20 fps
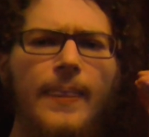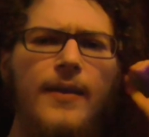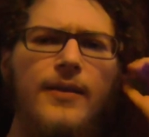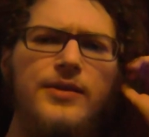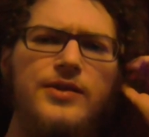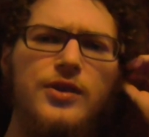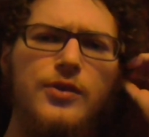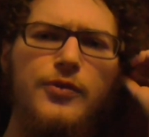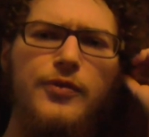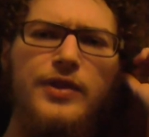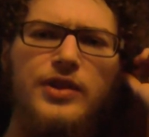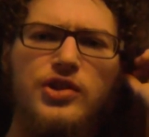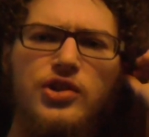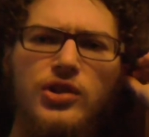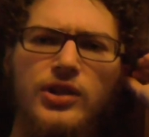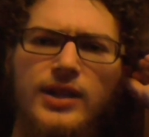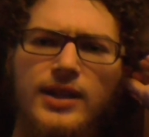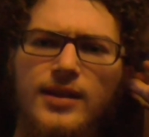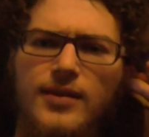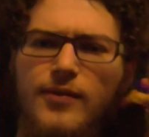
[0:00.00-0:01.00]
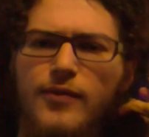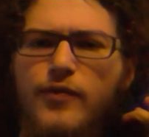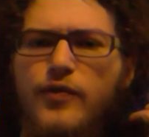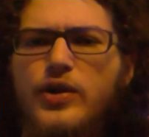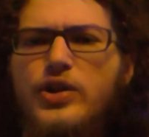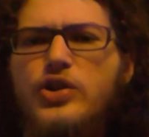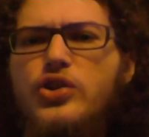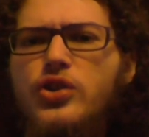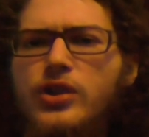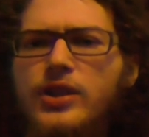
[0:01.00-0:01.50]
So
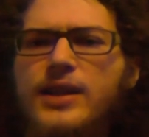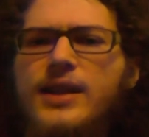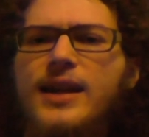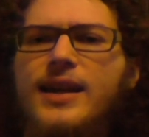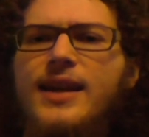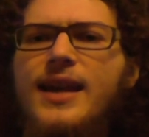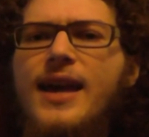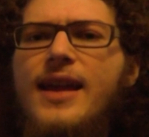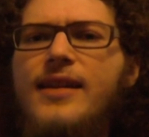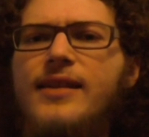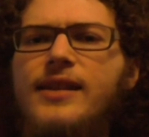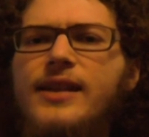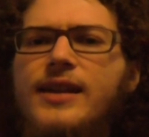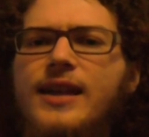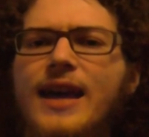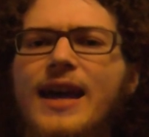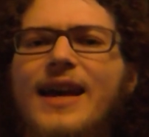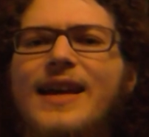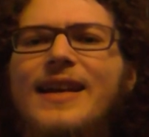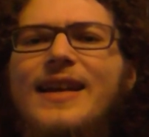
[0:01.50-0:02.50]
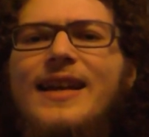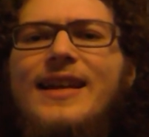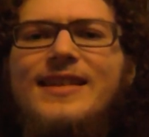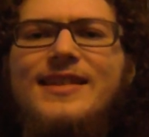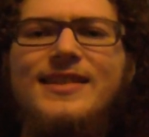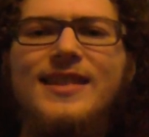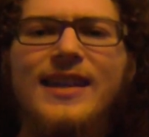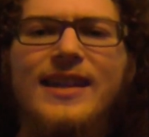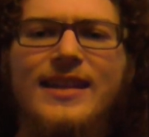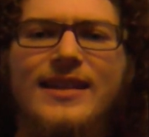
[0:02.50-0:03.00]
visually, again, like,
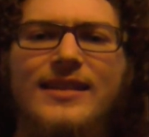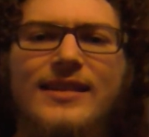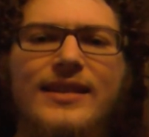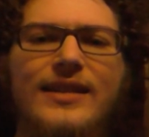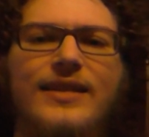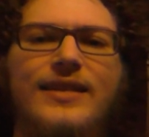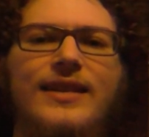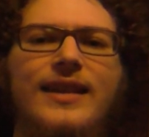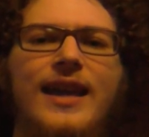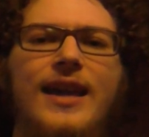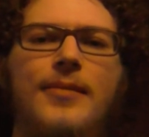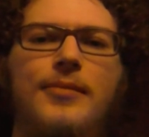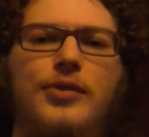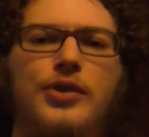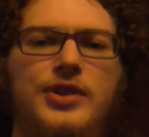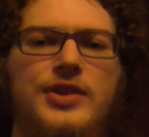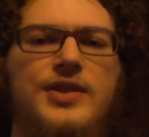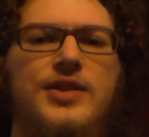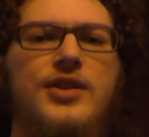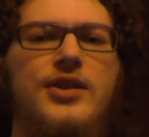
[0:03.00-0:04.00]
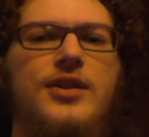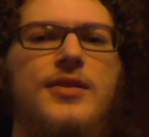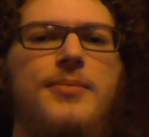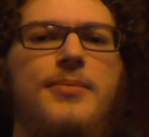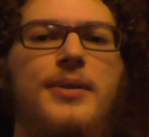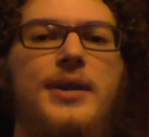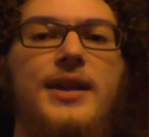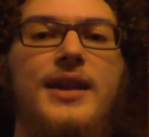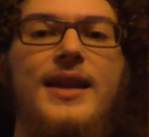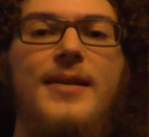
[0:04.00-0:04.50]
aesthetically, the game looks good,
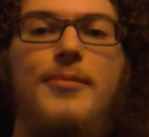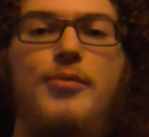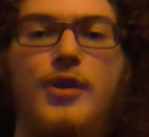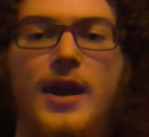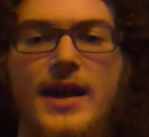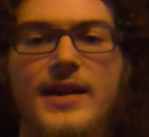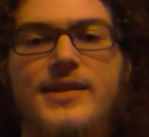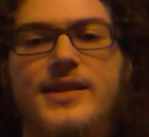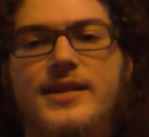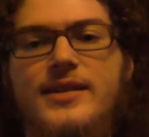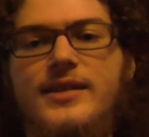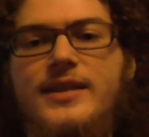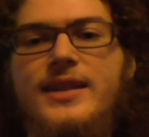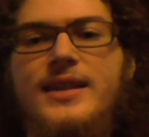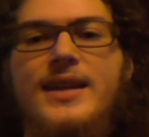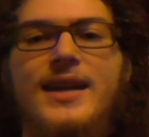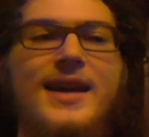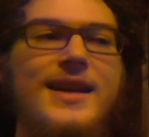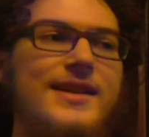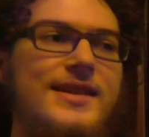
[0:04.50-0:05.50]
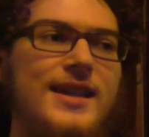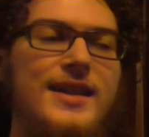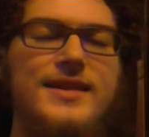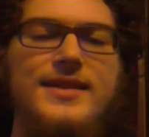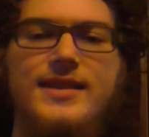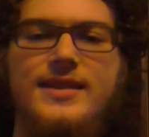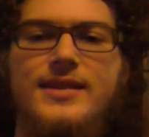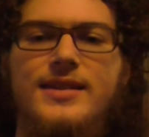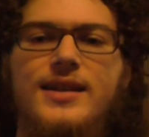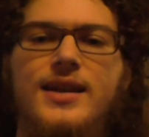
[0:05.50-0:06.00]
but practically, it
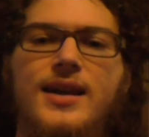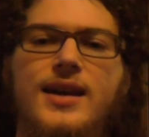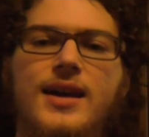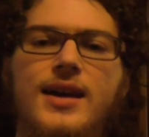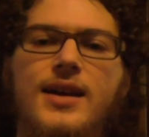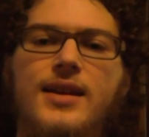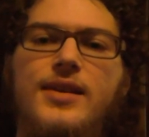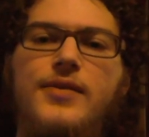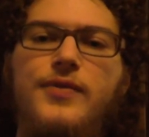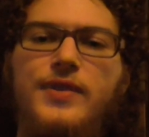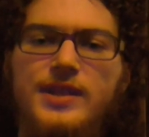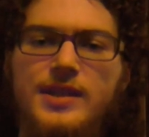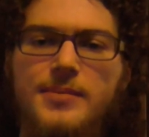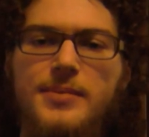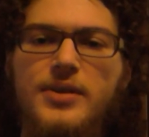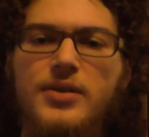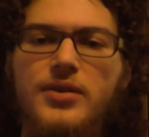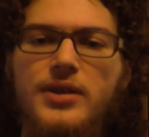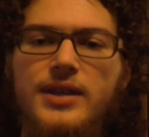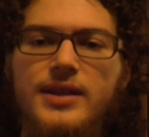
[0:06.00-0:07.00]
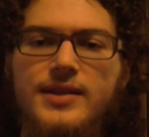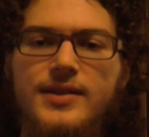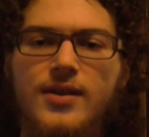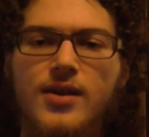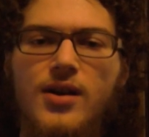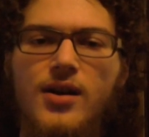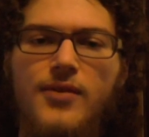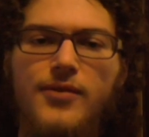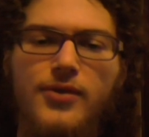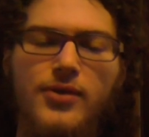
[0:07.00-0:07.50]
doesn't. The visibility is
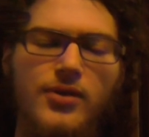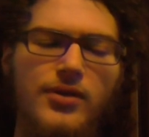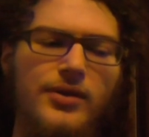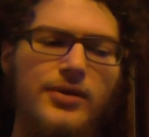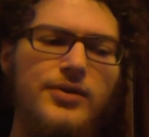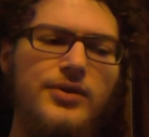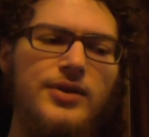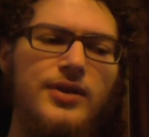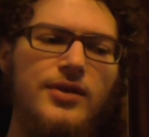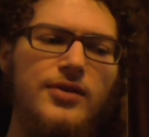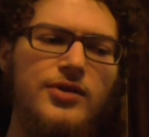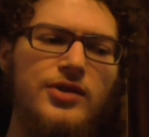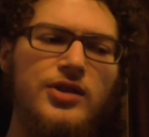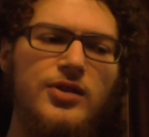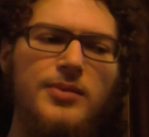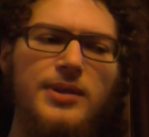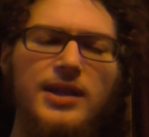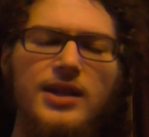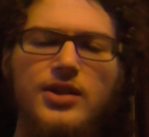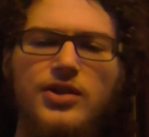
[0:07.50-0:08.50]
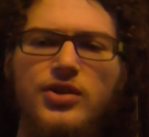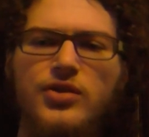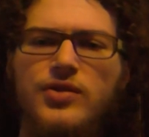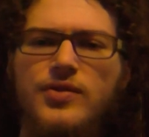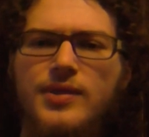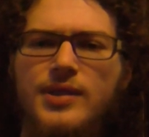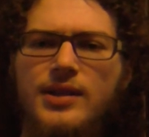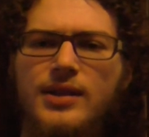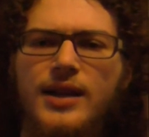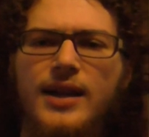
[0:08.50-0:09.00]
awful. There's so many issues
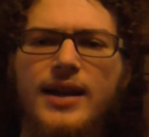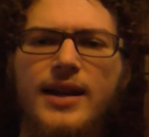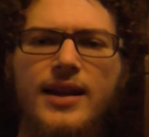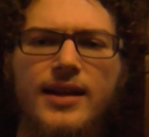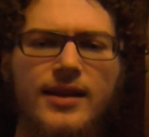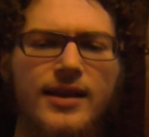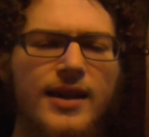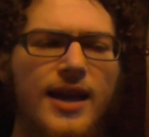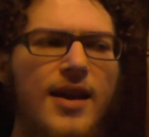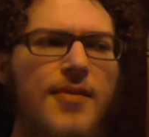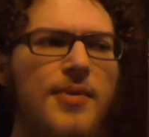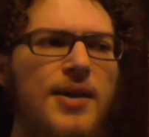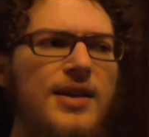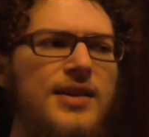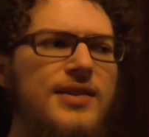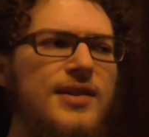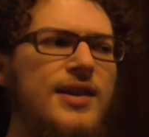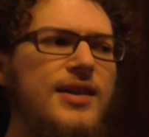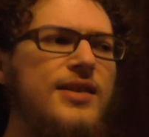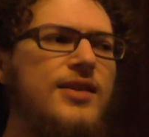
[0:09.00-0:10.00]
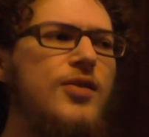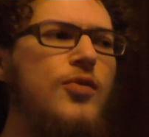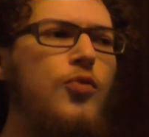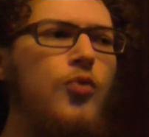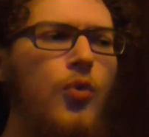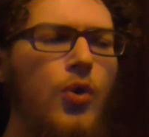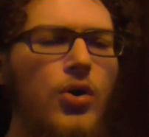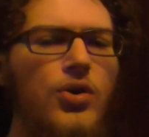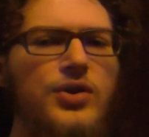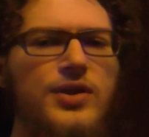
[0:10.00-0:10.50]
with the lighting. The game has, like, the
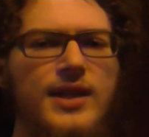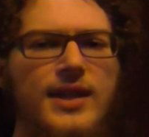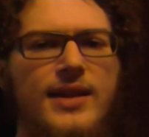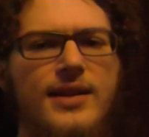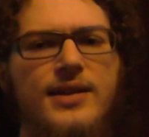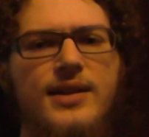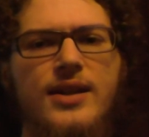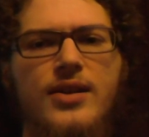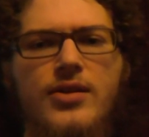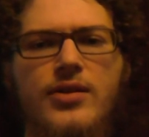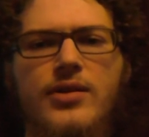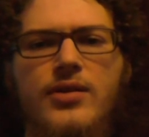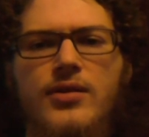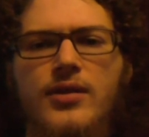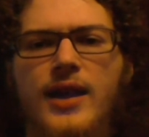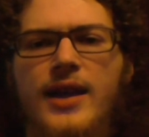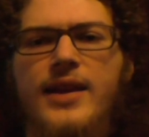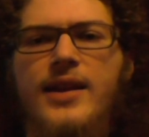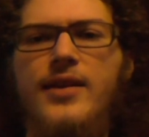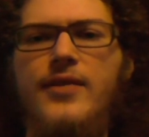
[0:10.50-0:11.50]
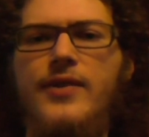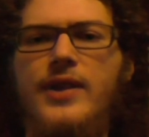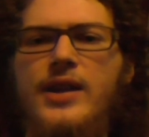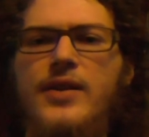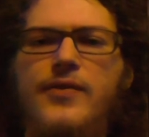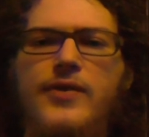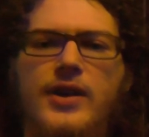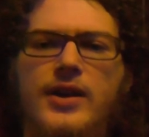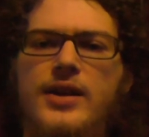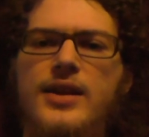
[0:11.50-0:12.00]
worst interior lighting of
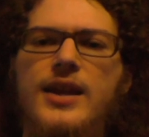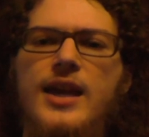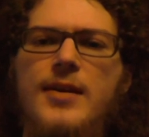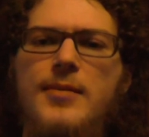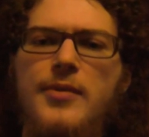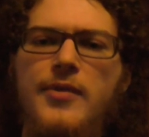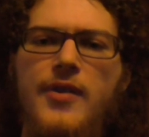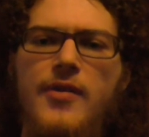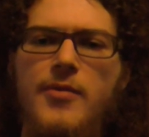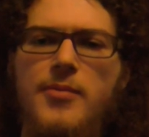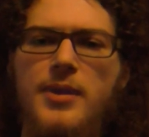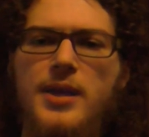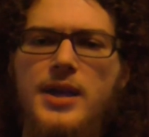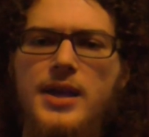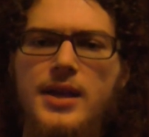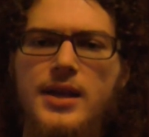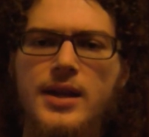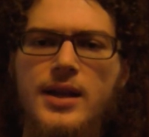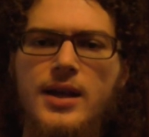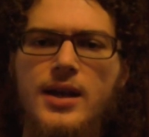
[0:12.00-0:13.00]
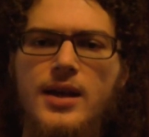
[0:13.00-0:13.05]
any fucking game I've ever played.